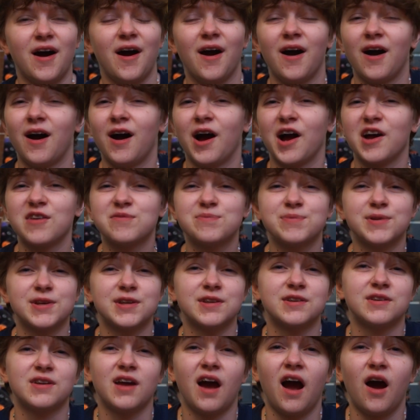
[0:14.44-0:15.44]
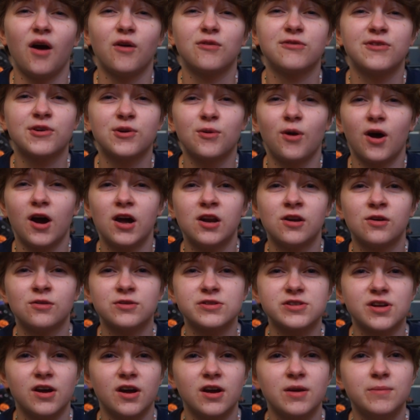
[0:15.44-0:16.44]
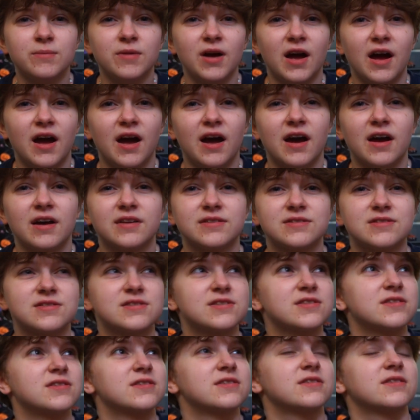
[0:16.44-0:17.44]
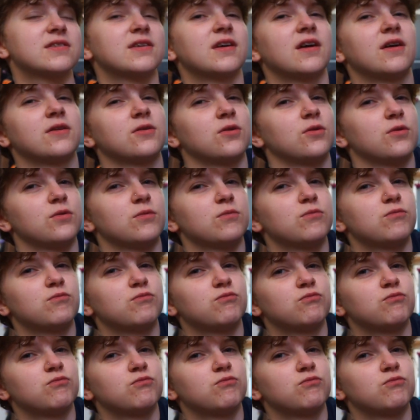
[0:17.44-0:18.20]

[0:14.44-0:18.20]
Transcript: Uh, I've been out for quite a long time and hang on.